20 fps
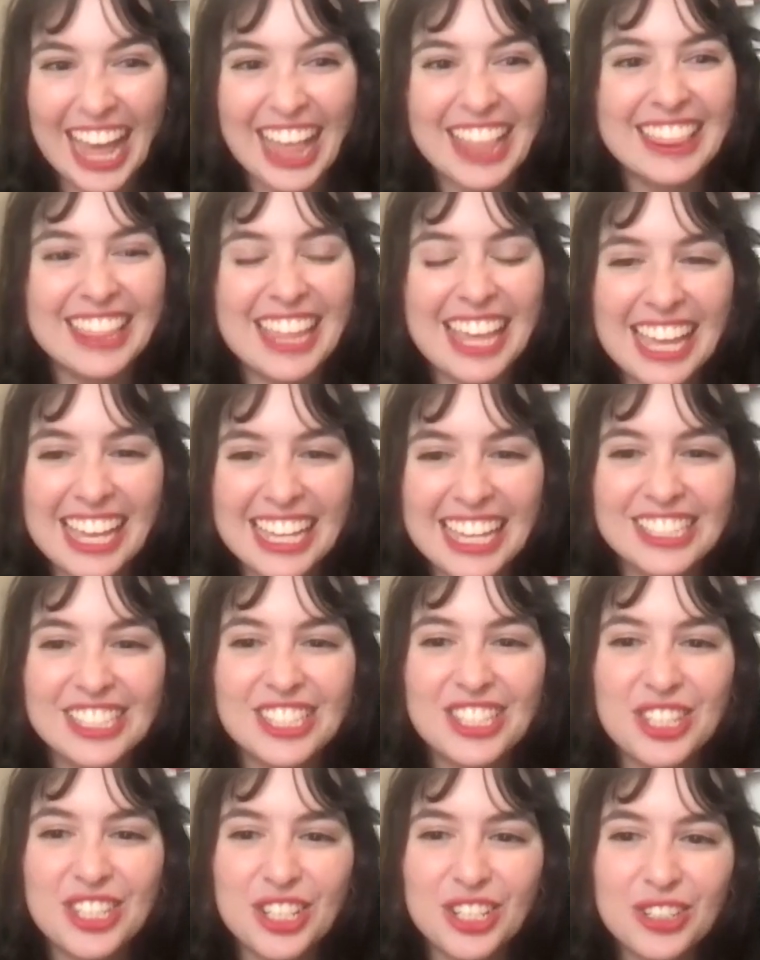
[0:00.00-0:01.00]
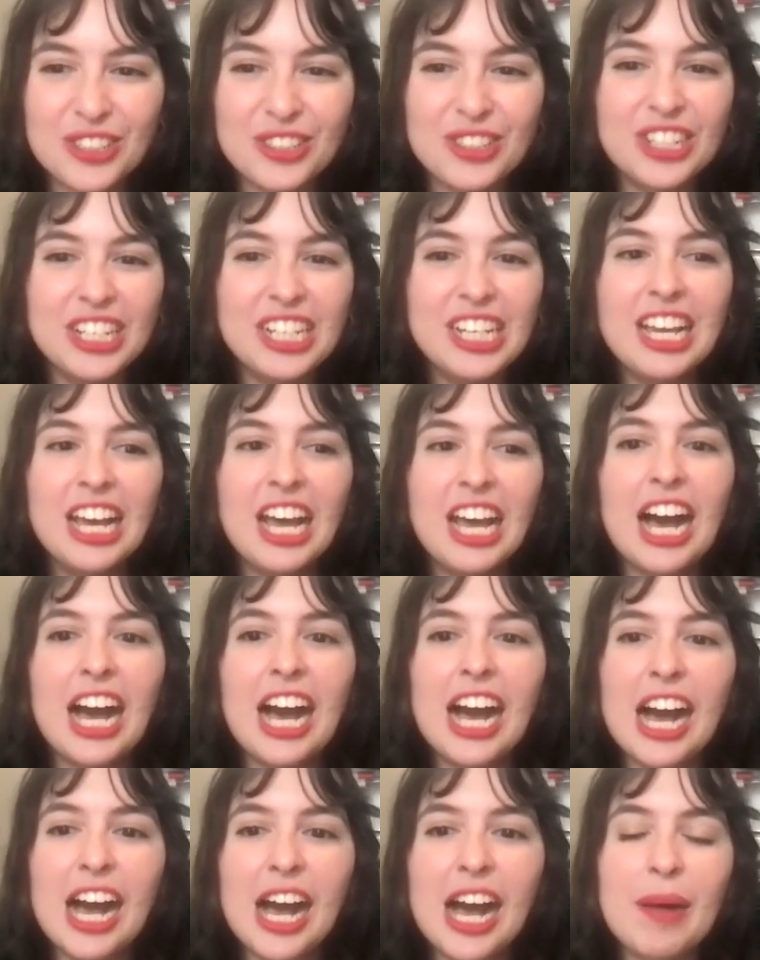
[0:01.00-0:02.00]
And then to
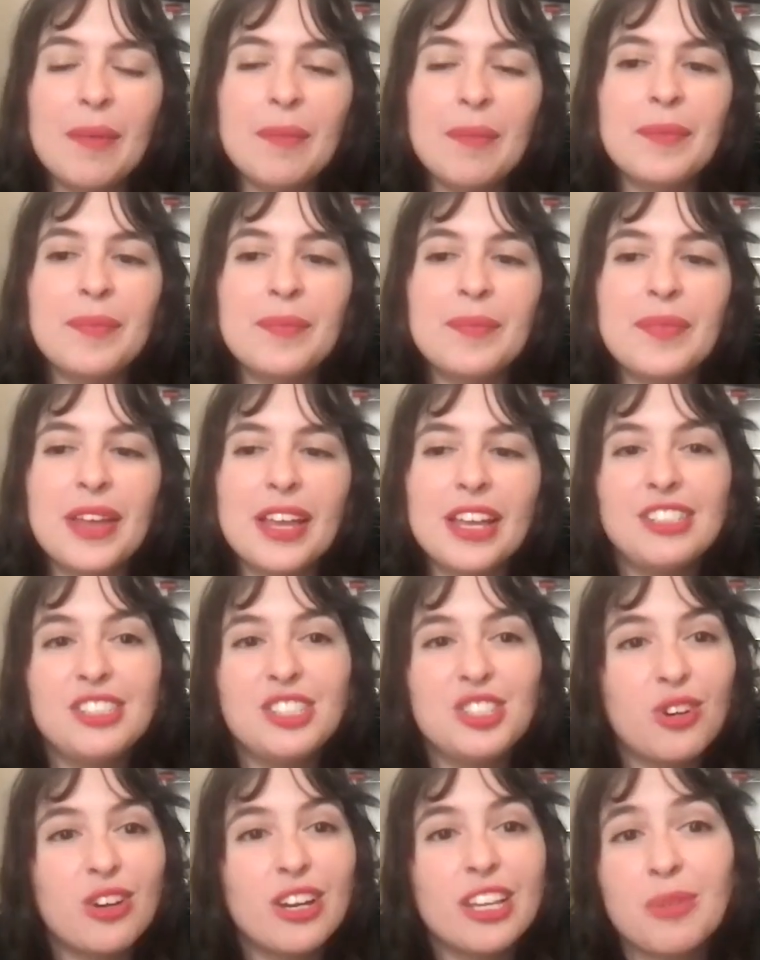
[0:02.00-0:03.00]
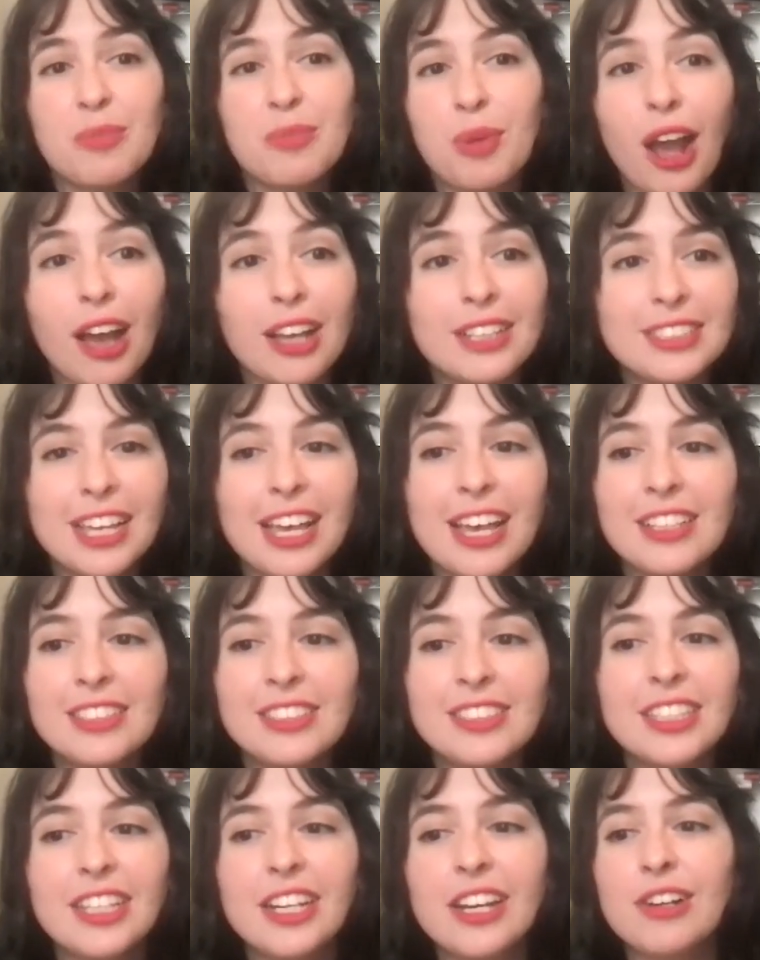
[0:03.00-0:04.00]
enjoy the
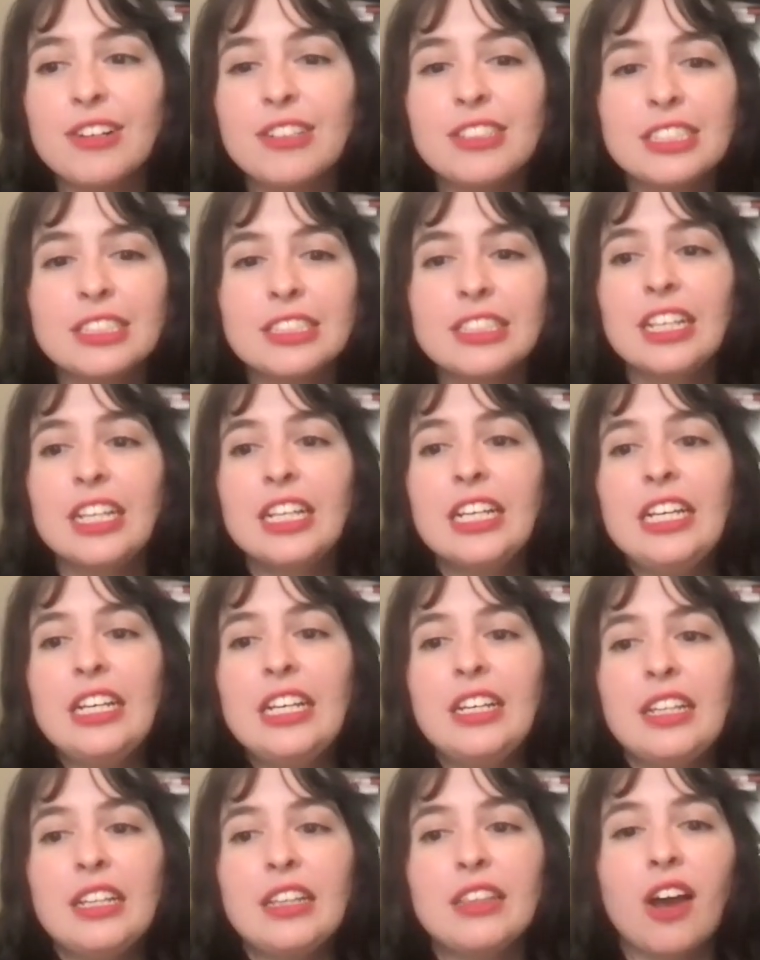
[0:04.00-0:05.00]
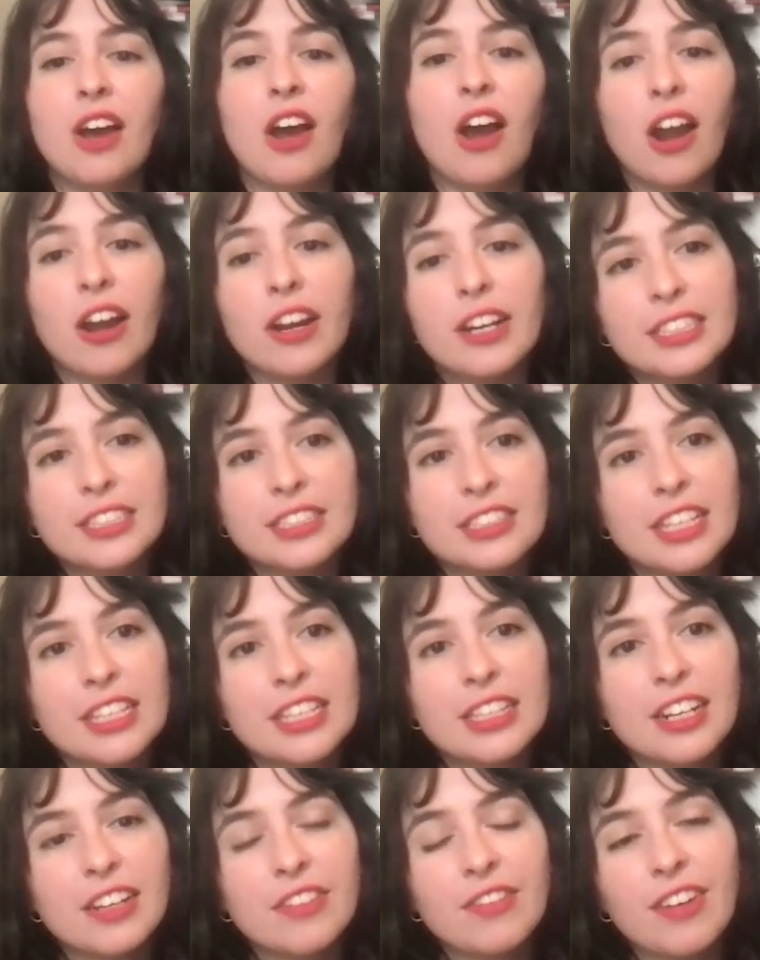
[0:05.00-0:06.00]
process. You know, it's the hardest
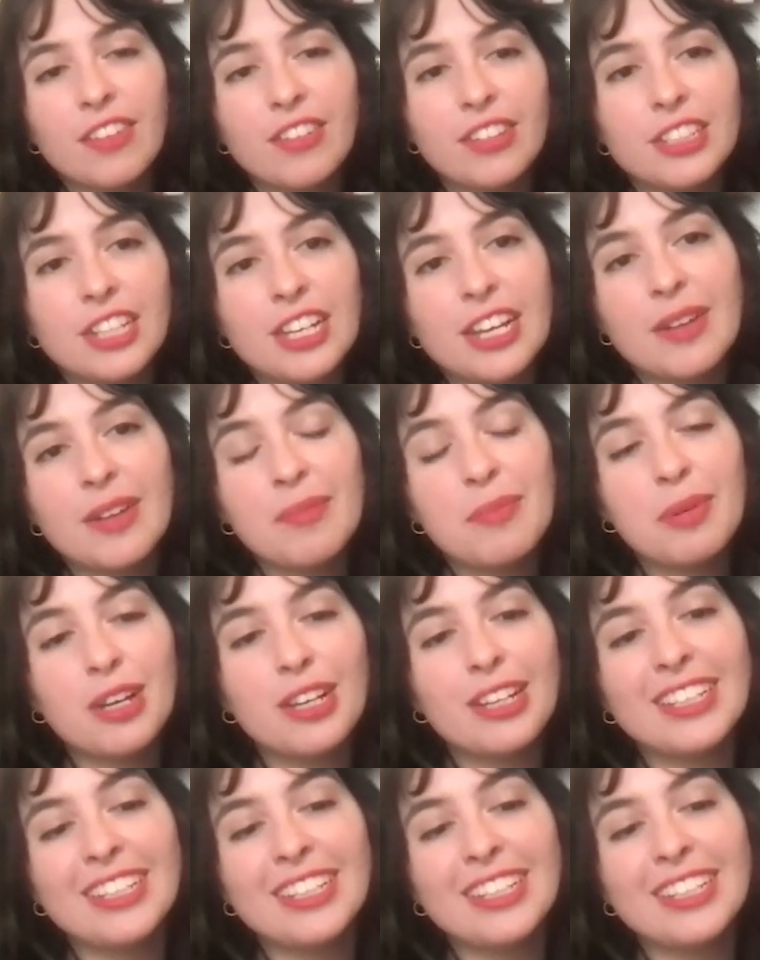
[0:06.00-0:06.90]
thing that I've ever done, but